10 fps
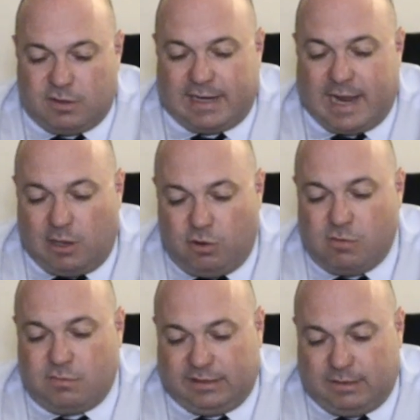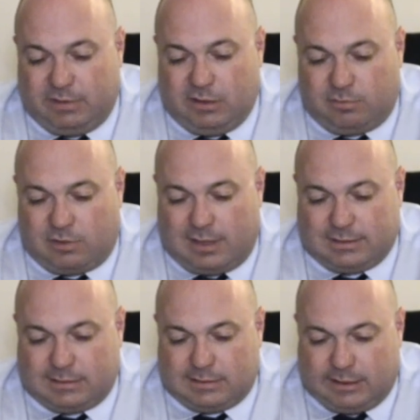and how long will the appeal
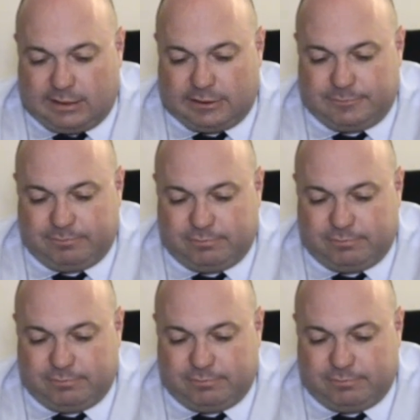process take?